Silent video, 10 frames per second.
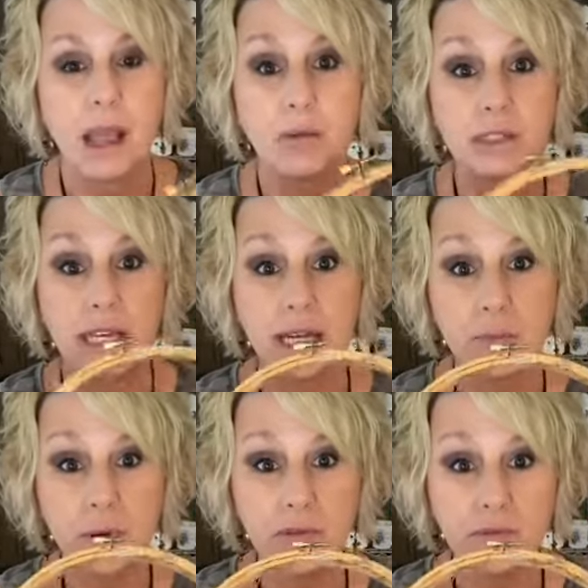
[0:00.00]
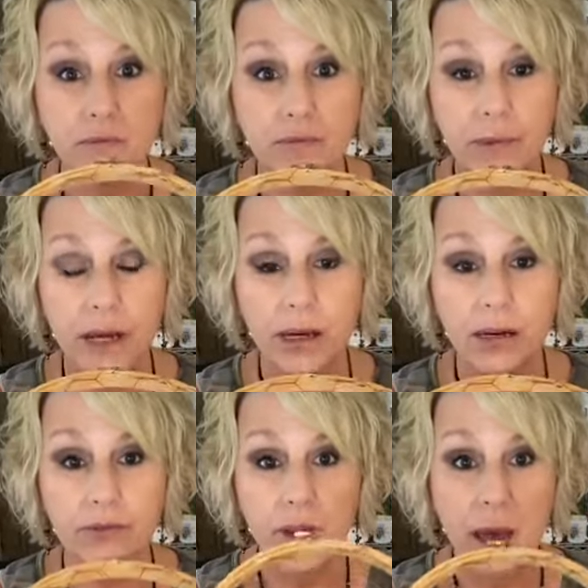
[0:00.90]
I was gonna put
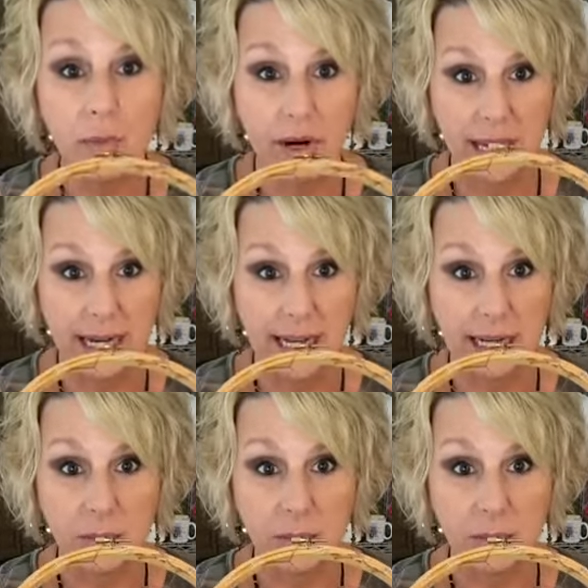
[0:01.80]
uh, fabric in it.